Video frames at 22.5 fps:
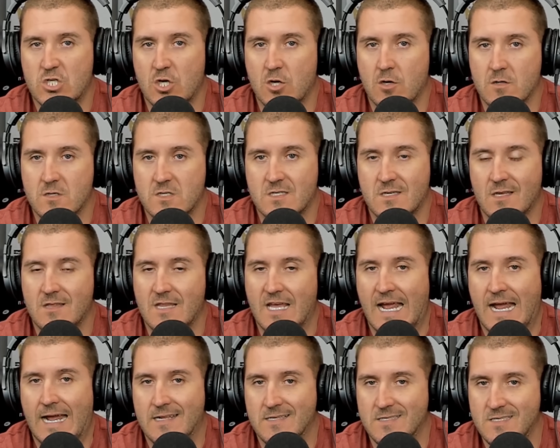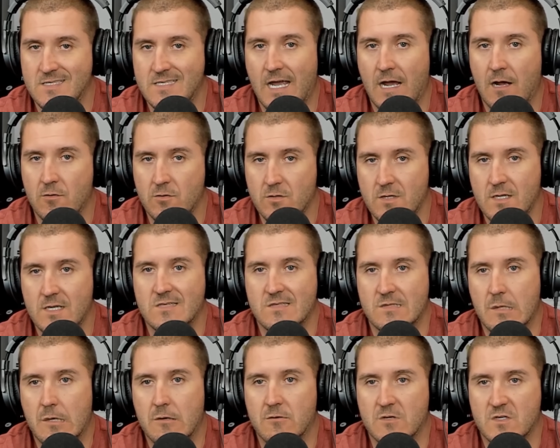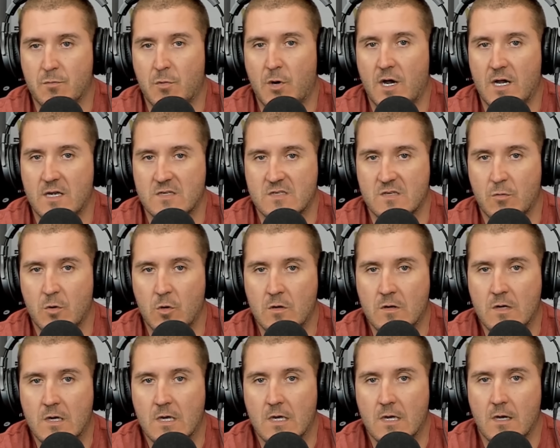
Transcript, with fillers: shirts and the hats down as low as possible.